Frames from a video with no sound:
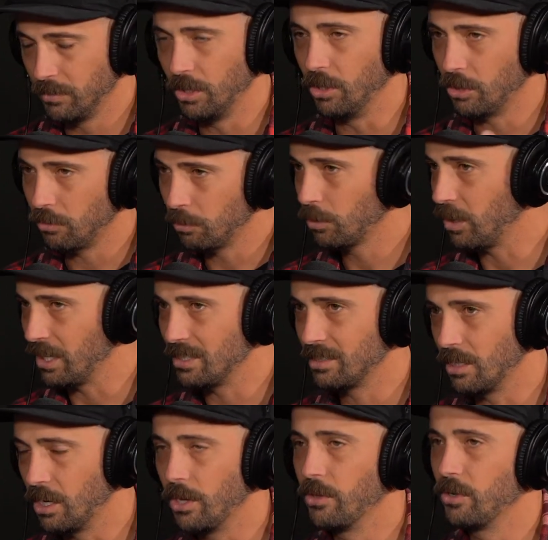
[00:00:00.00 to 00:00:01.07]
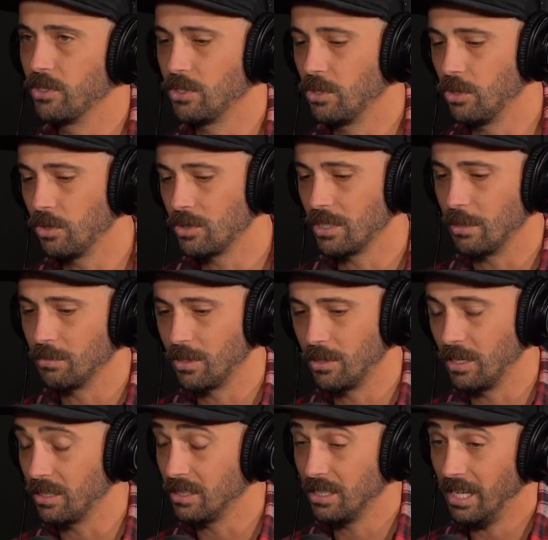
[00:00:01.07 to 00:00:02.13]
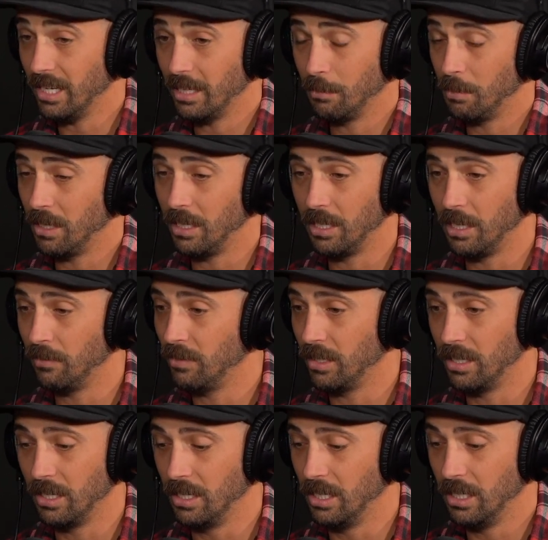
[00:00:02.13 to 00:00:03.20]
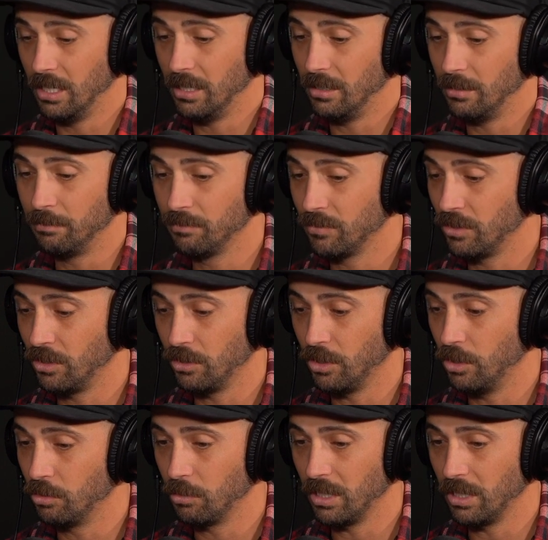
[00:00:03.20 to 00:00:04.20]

you know Christ to others and those types of things. And that can be even in your own